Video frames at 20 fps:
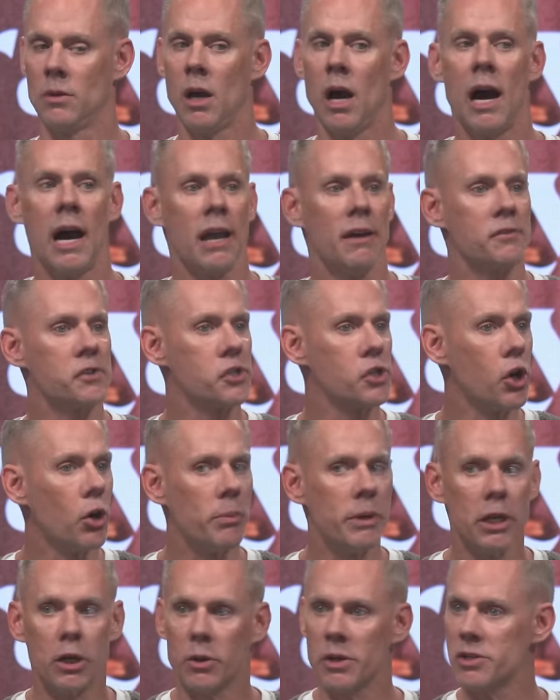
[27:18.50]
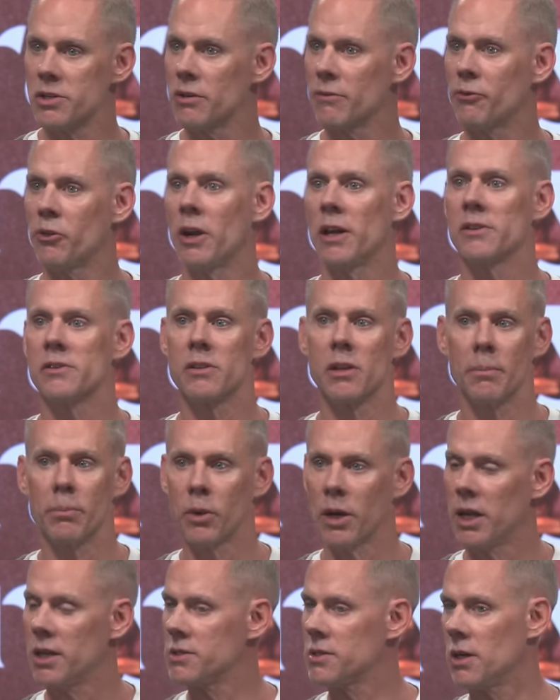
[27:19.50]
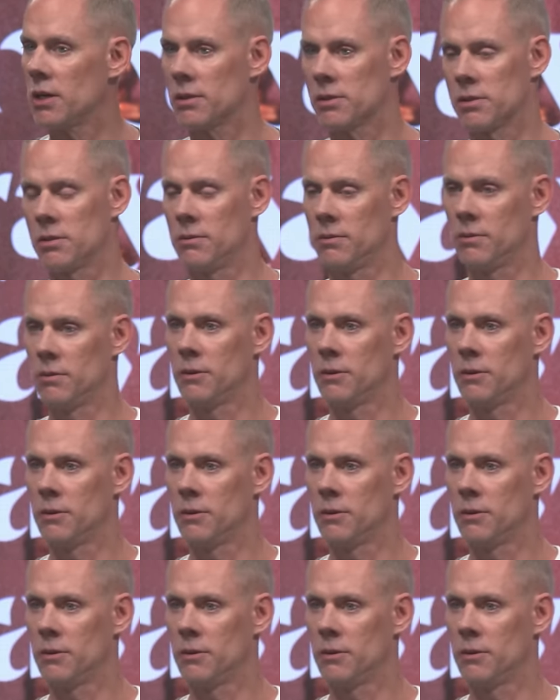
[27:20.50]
I have so many Christian friends that pray in tongues.